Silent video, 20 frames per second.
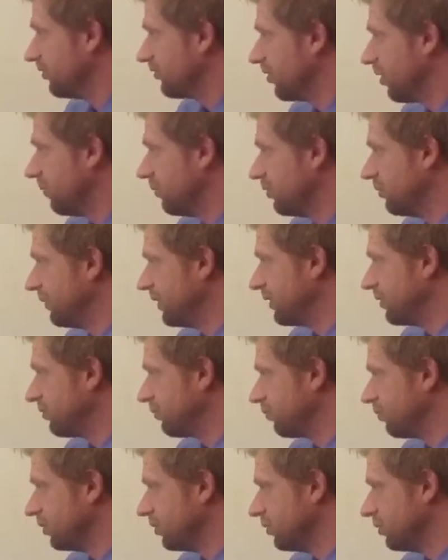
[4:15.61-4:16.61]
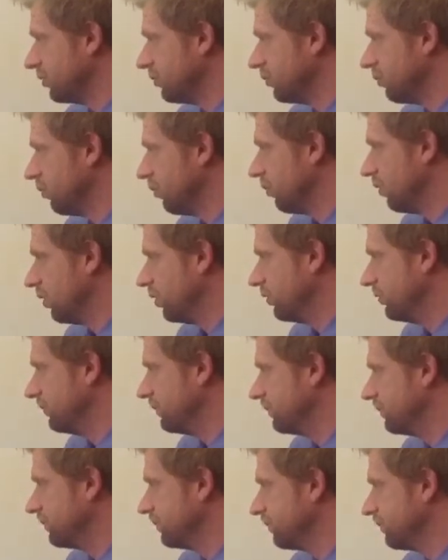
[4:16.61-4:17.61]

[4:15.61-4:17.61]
So I'm going to make 3. 1,